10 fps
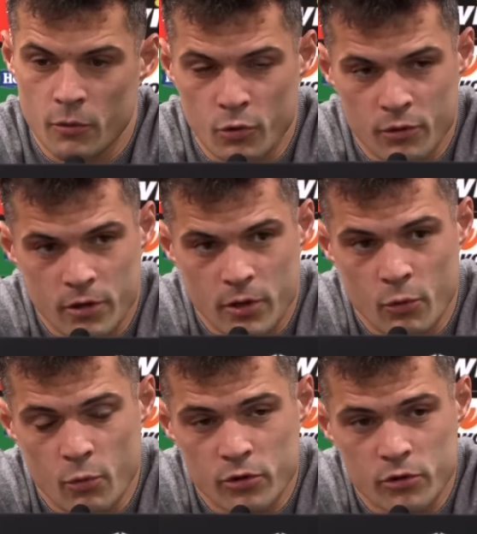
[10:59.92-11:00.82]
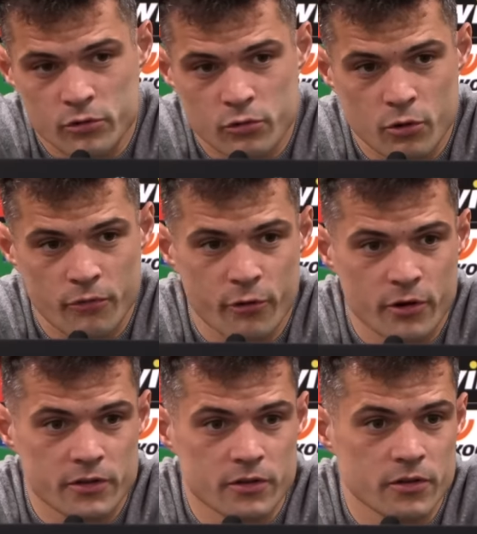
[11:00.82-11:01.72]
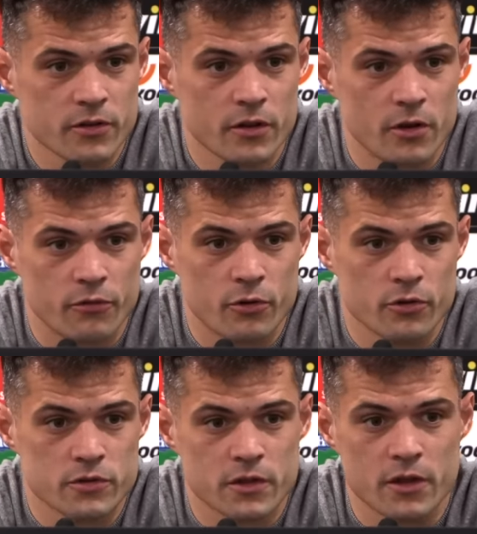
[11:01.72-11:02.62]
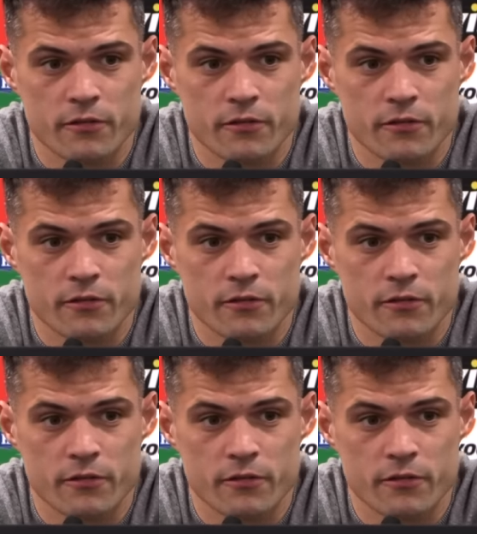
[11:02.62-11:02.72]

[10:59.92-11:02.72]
We want to go for it, of course.